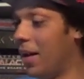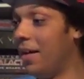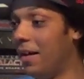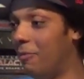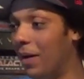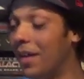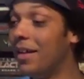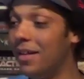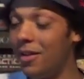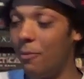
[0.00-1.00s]
my my,
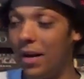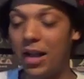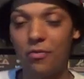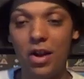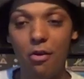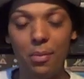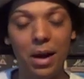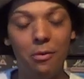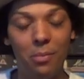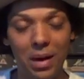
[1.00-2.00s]
my next video will be
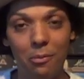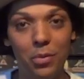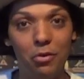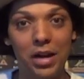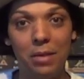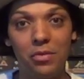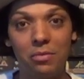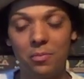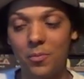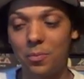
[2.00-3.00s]
about, about board games.
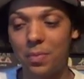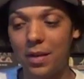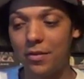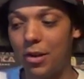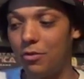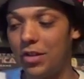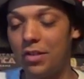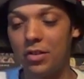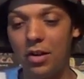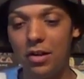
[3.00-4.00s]
So
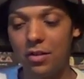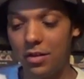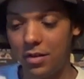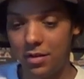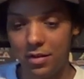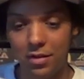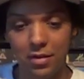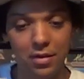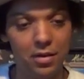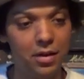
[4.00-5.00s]
cheers, guys.
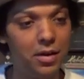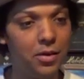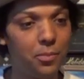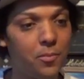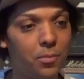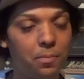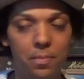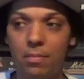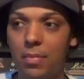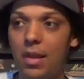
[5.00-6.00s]
Um,
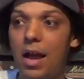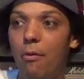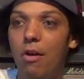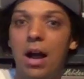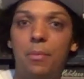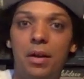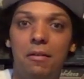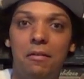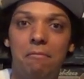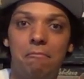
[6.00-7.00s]
yeah, well happy.
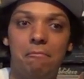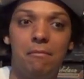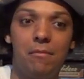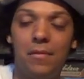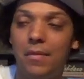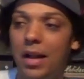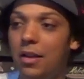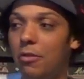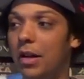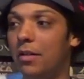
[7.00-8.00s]

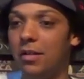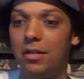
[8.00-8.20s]
Eight quid.